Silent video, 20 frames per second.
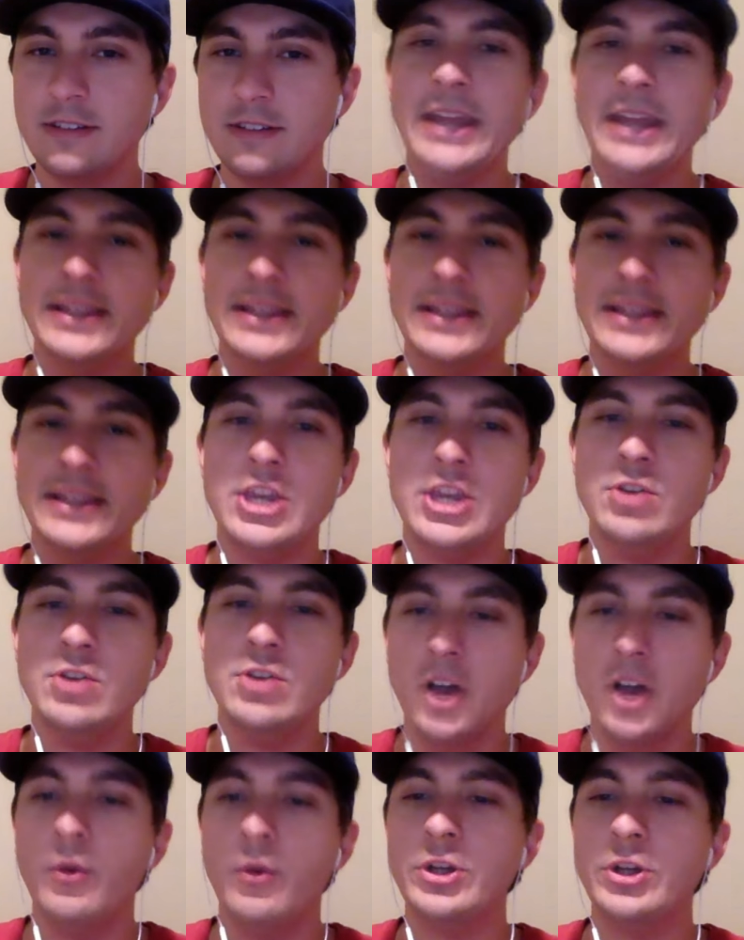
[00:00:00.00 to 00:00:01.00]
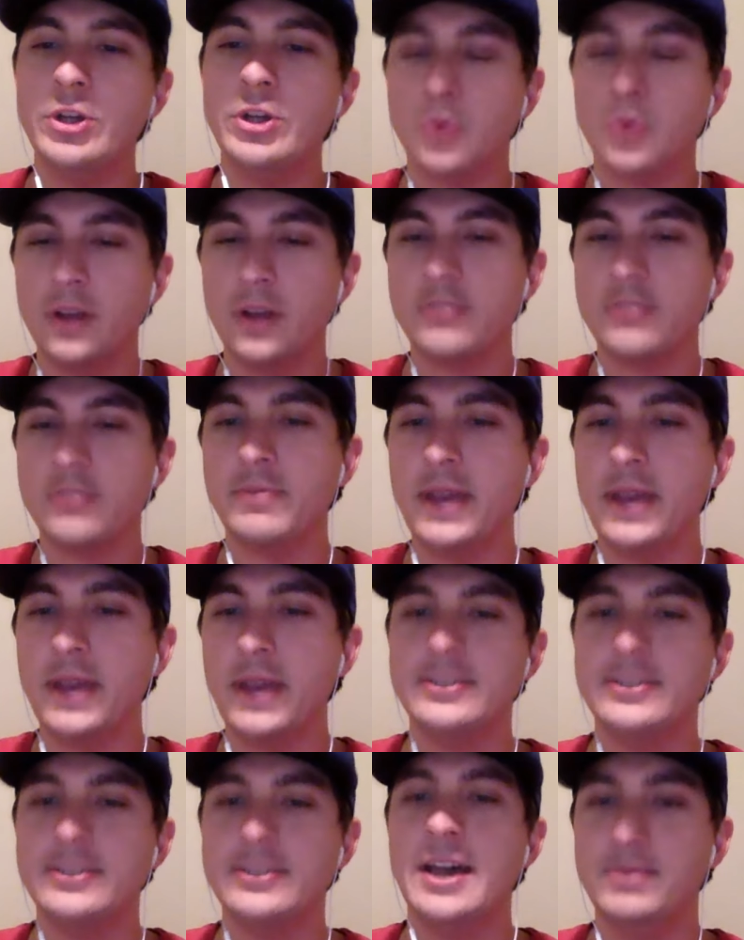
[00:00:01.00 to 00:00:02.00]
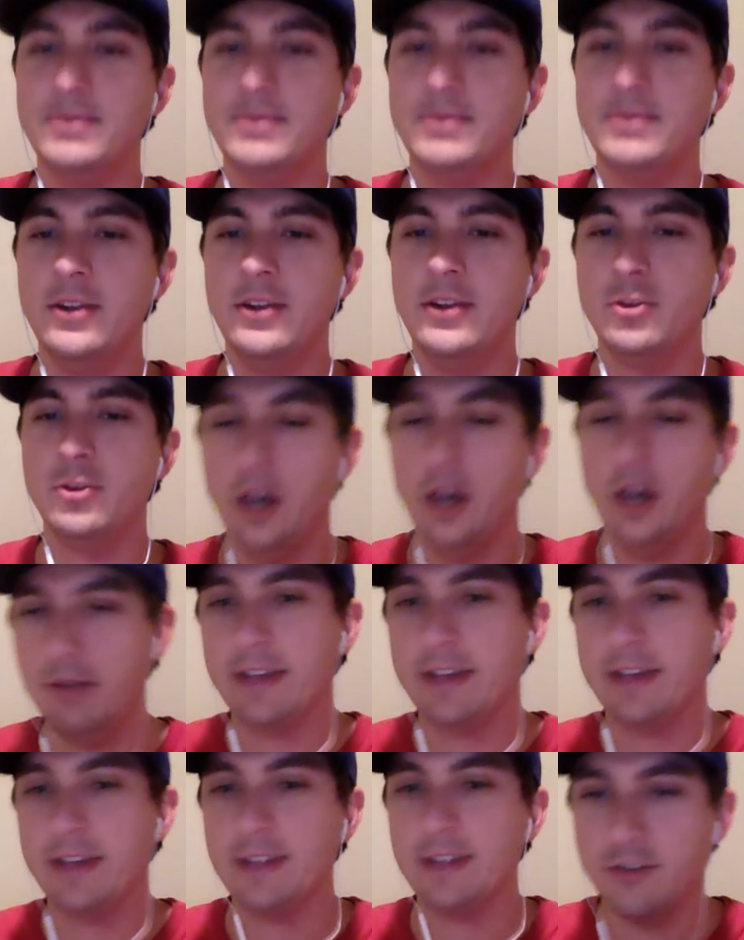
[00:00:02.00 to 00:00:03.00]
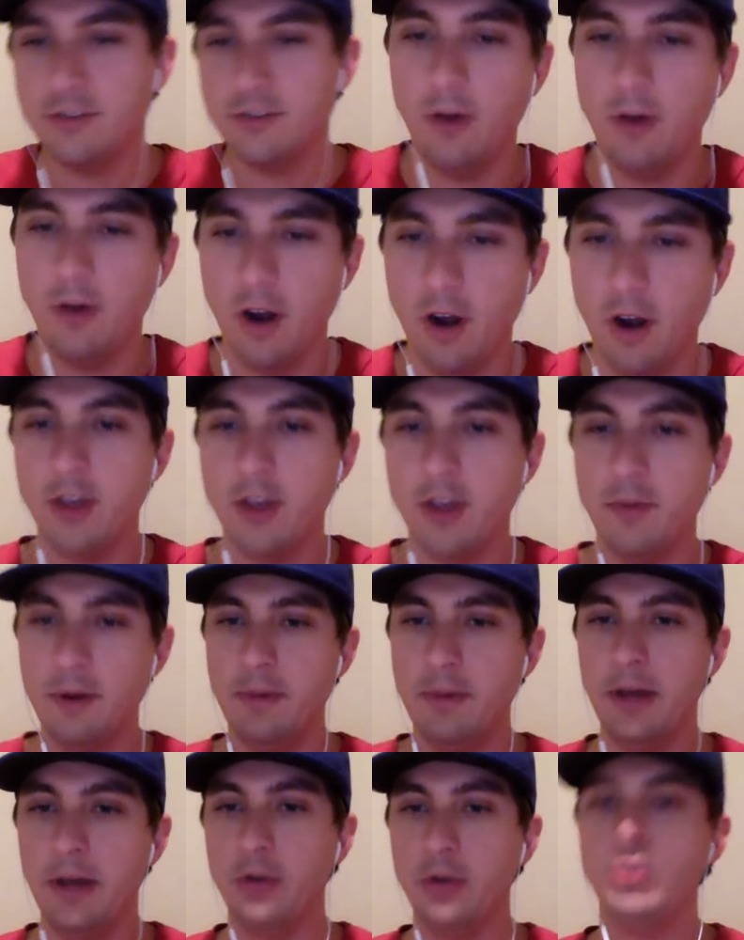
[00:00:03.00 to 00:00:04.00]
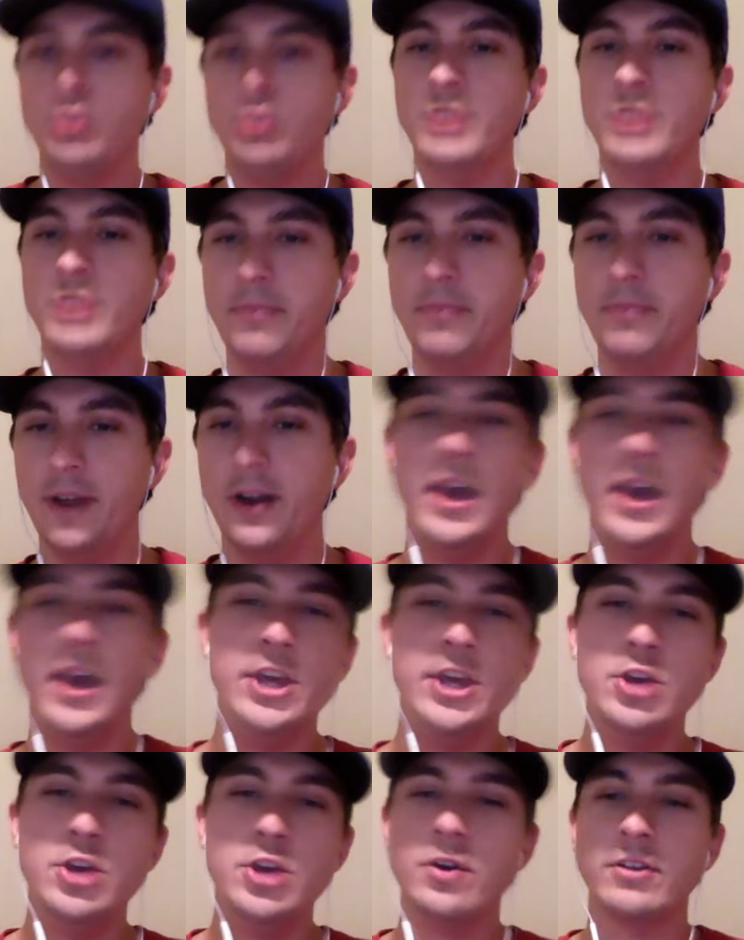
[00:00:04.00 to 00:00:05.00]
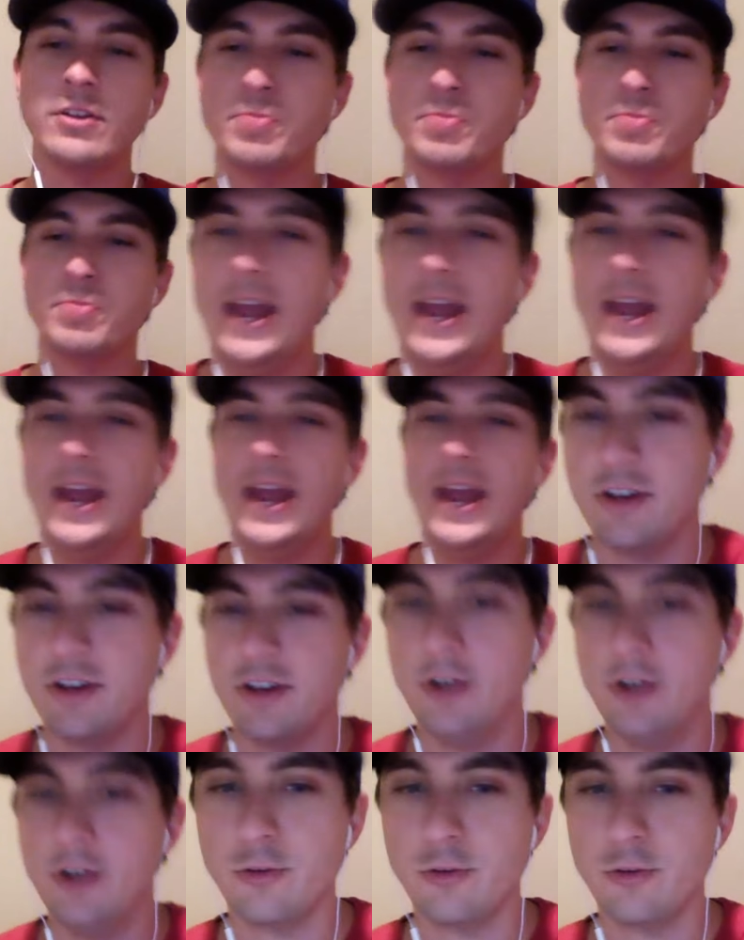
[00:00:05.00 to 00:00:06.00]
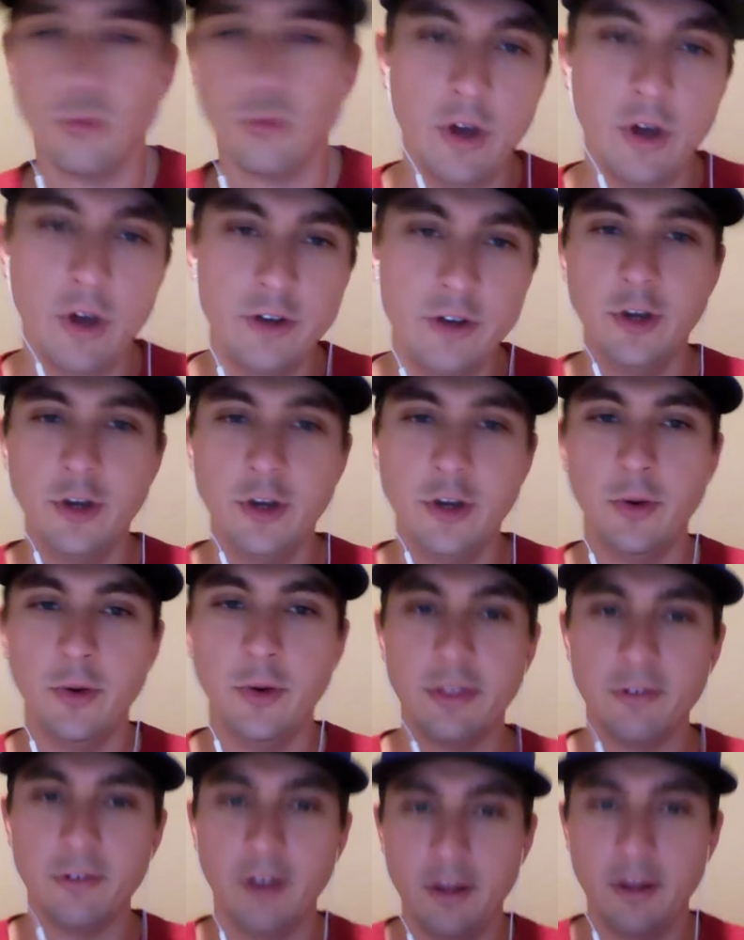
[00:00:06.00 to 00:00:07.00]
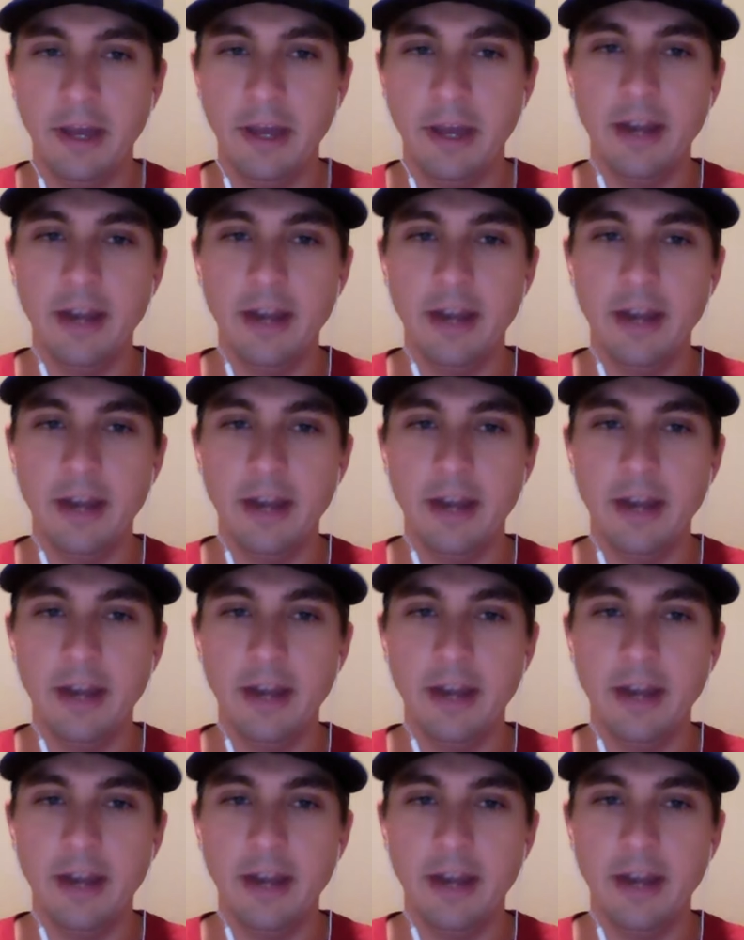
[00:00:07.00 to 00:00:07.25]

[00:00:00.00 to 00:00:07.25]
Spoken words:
like, which ones make the top 10 and 12. Like, there's no argument about who's up there. You can split hairs on who's 1, 2, and 3, but